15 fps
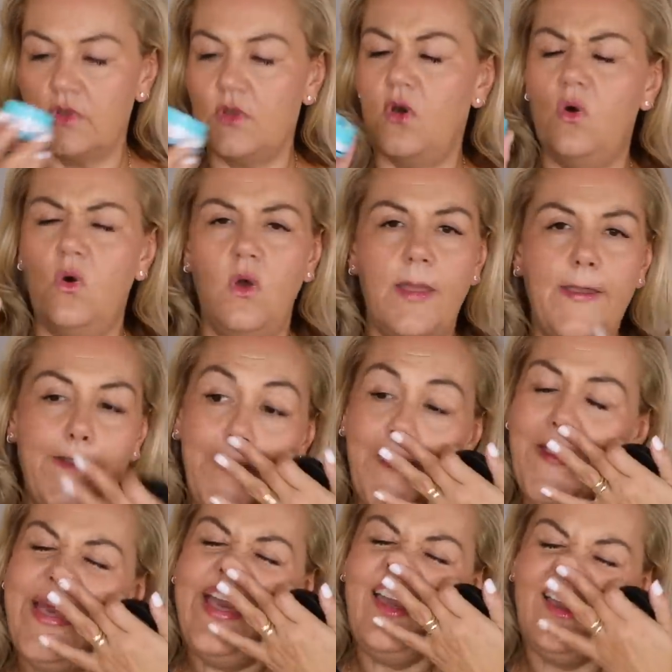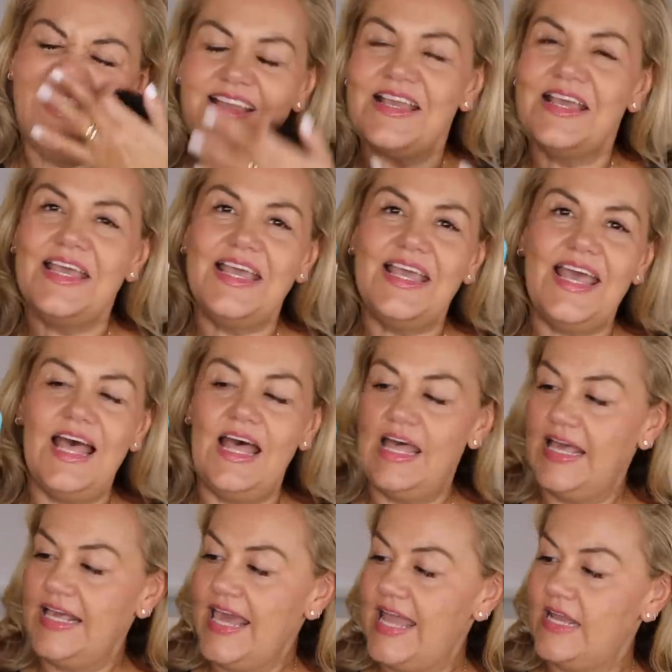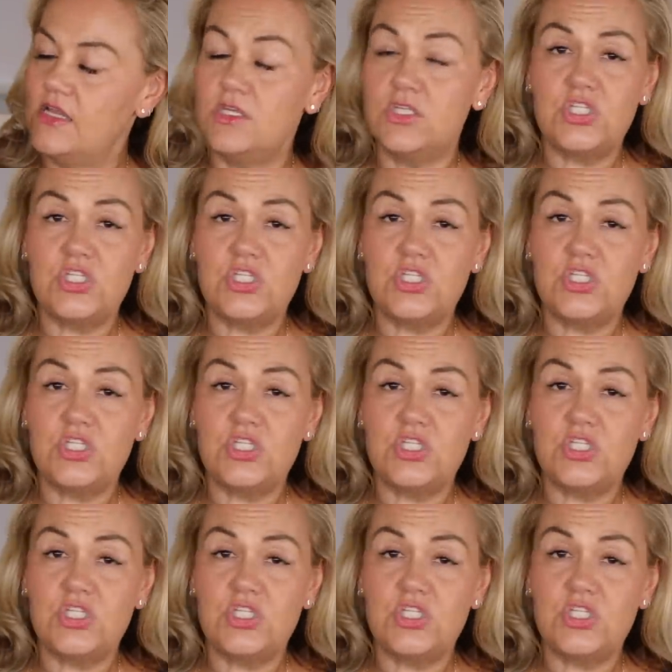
Oh, again,